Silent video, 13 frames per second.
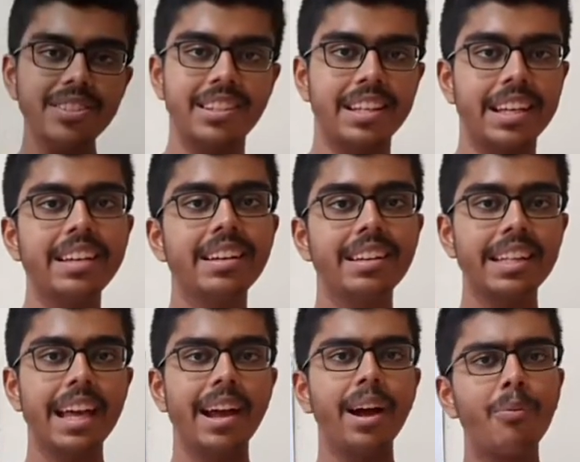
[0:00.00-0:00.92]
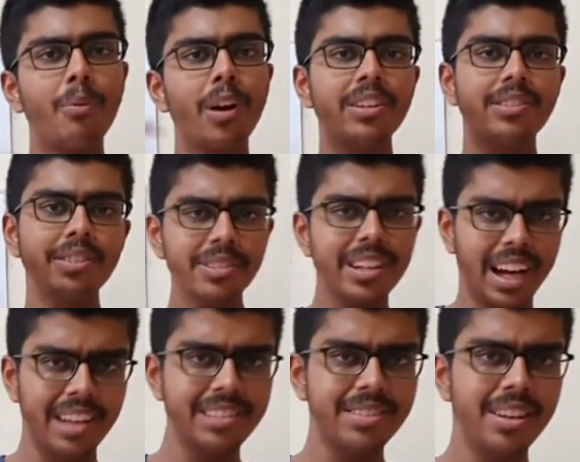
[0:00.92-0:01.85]
sit down in front of the table,
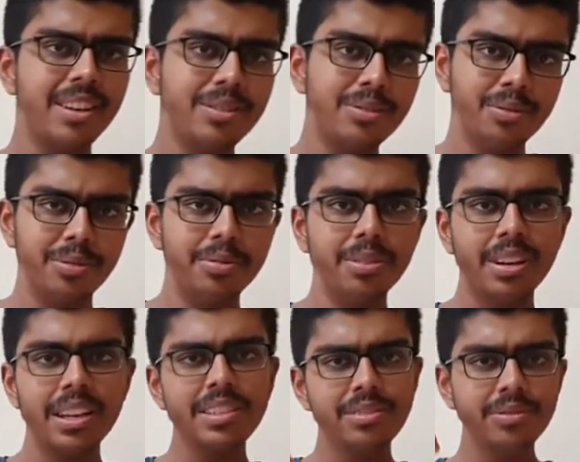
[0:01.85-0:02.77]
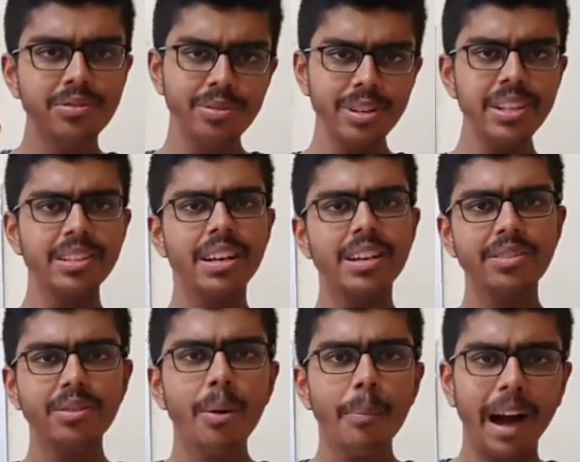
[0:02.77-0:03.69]
look at a camera, and just
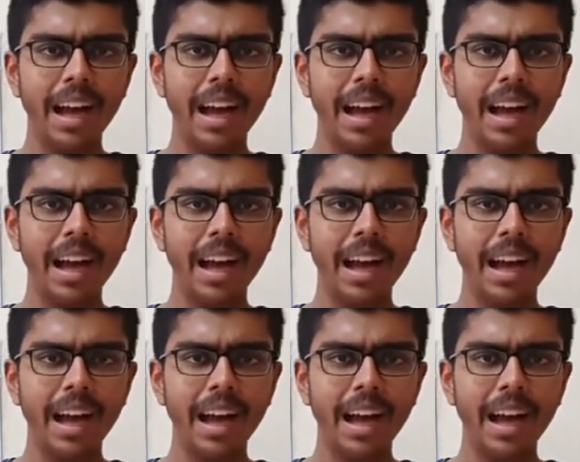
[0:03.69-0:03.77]
record.